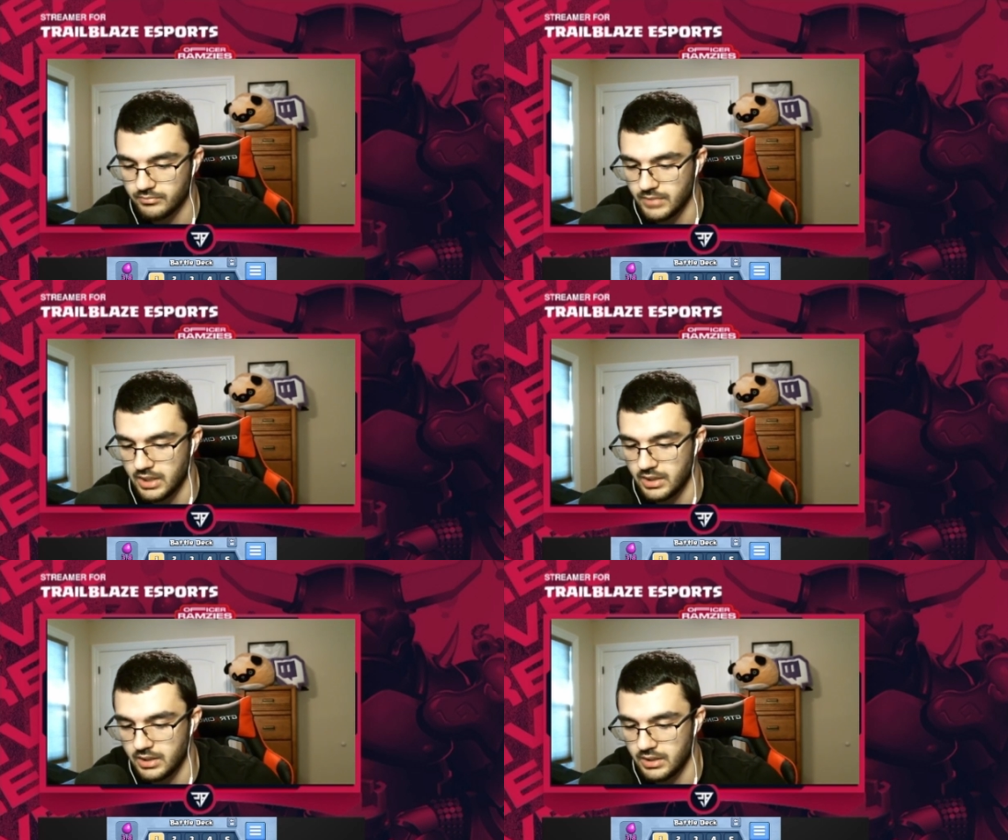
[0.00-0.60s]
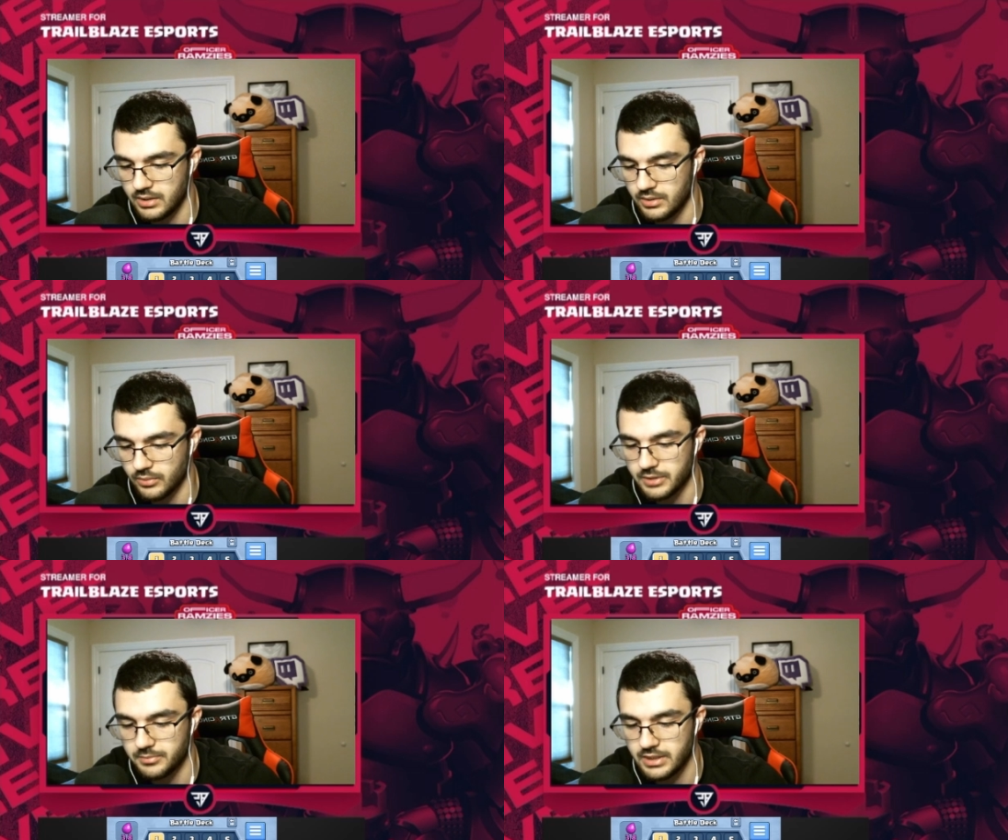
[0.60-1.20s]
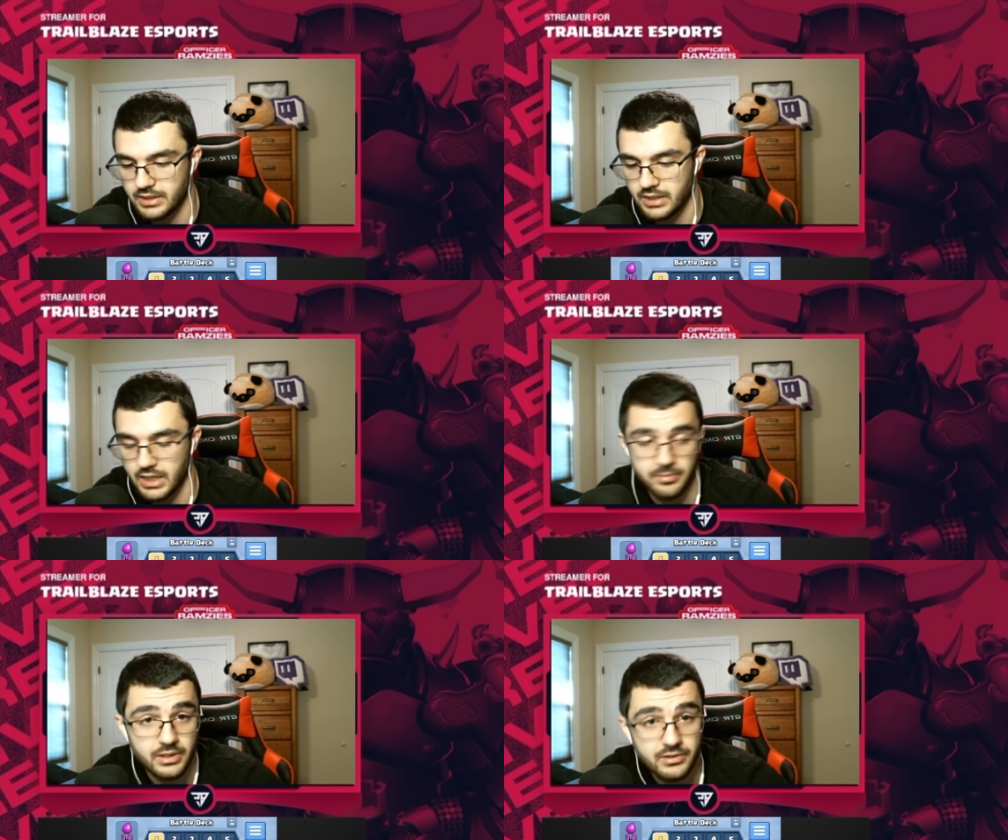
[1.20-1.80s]
We're going to be
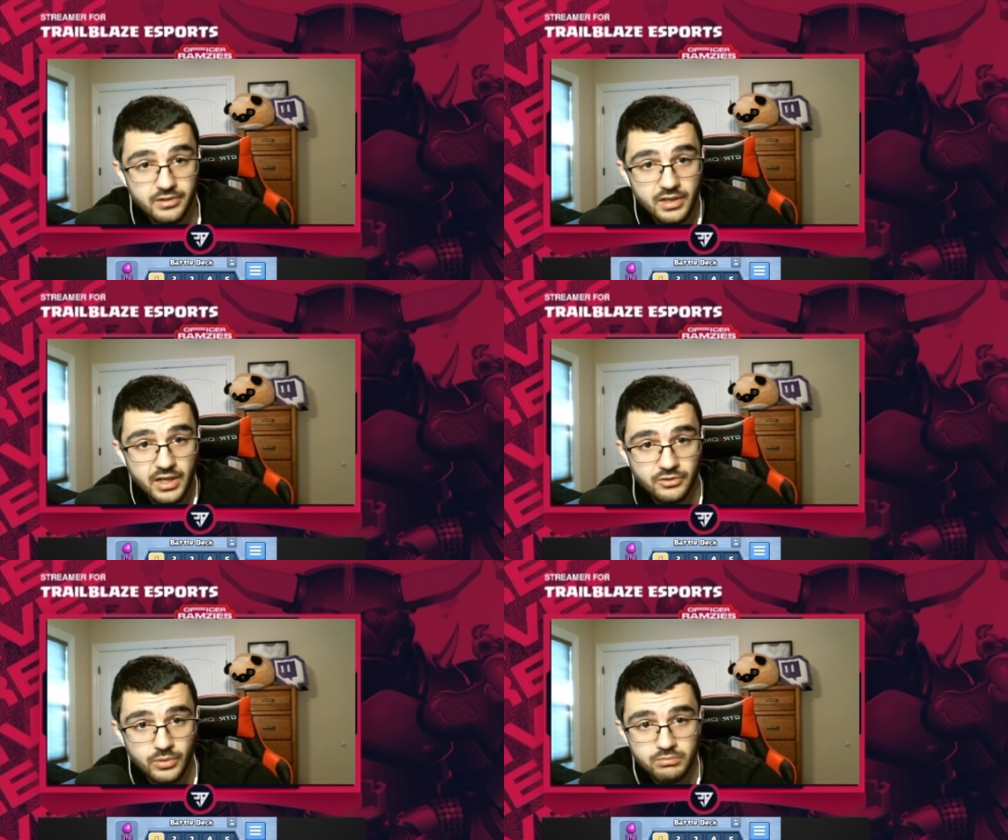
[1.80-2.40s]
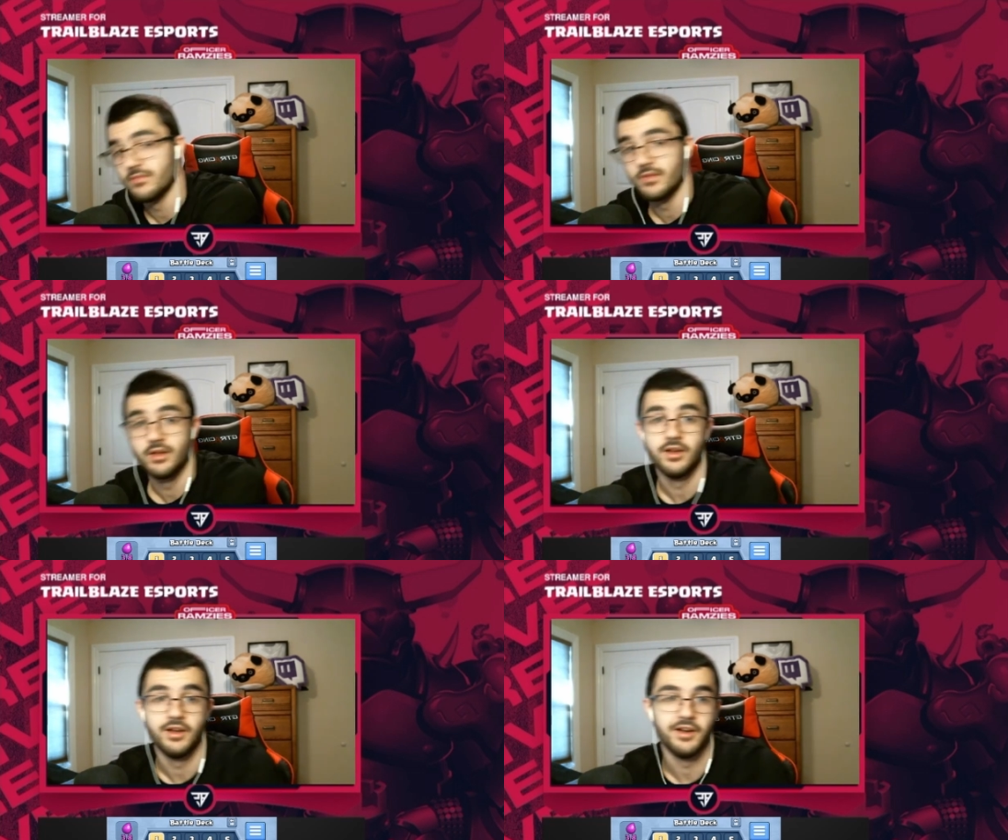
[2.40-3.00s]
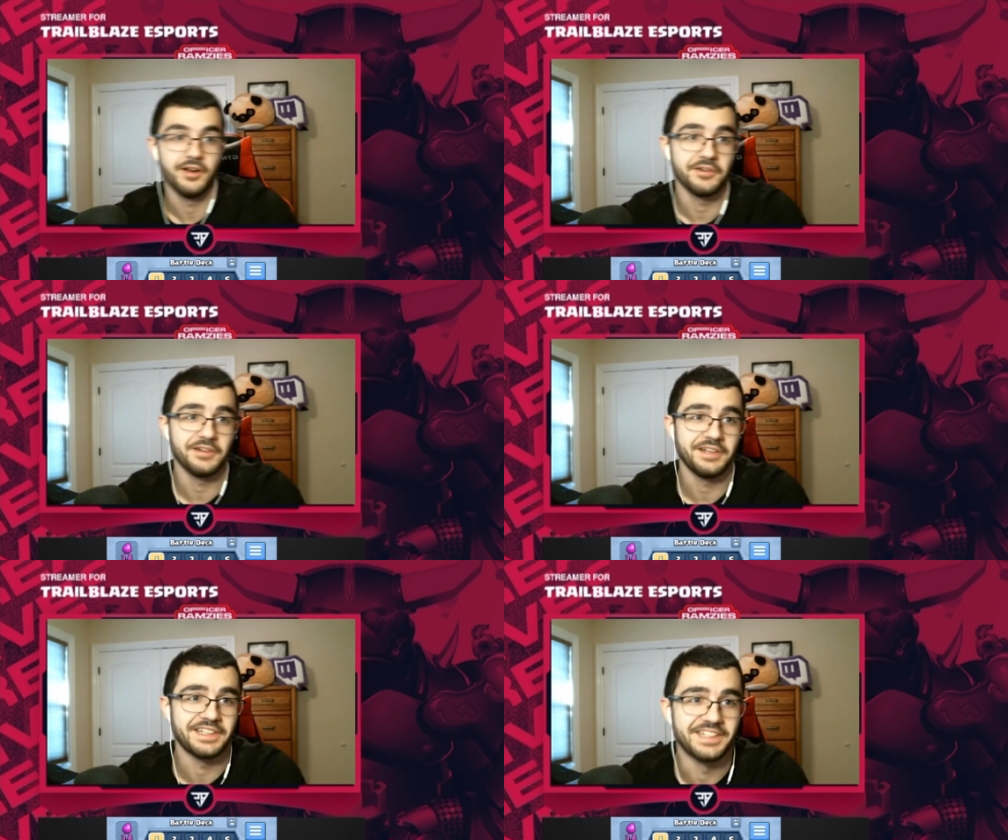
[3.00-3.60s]
hopping into the next one. All
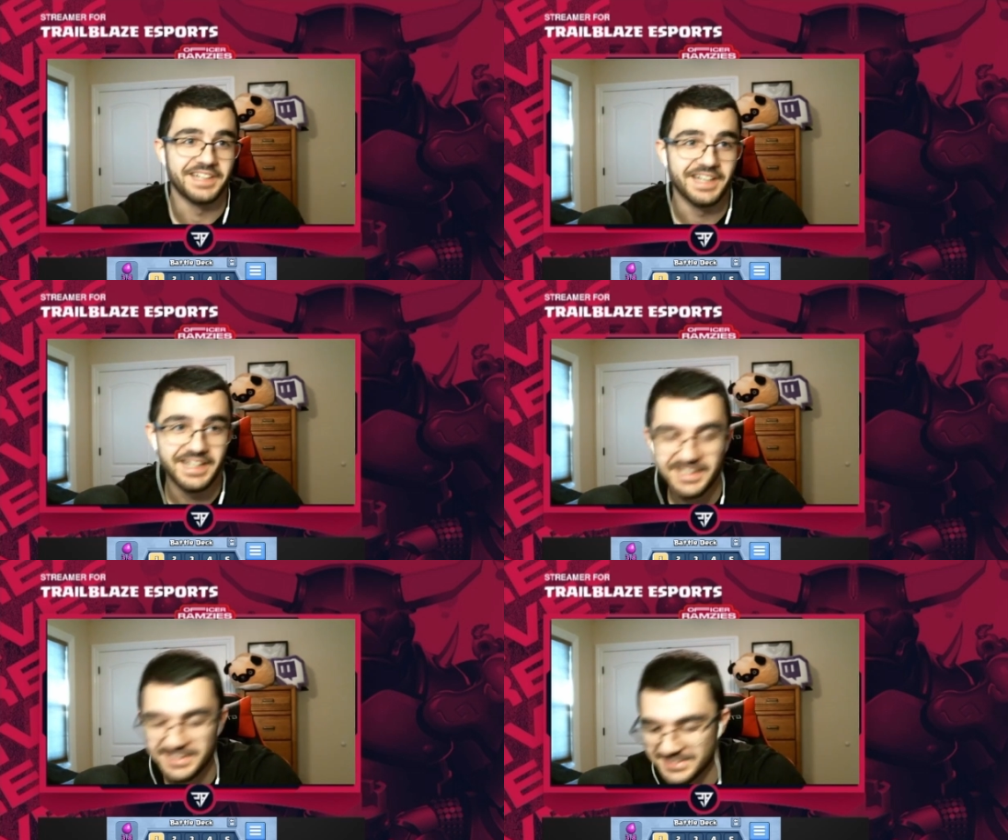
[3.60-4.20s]
right, guys.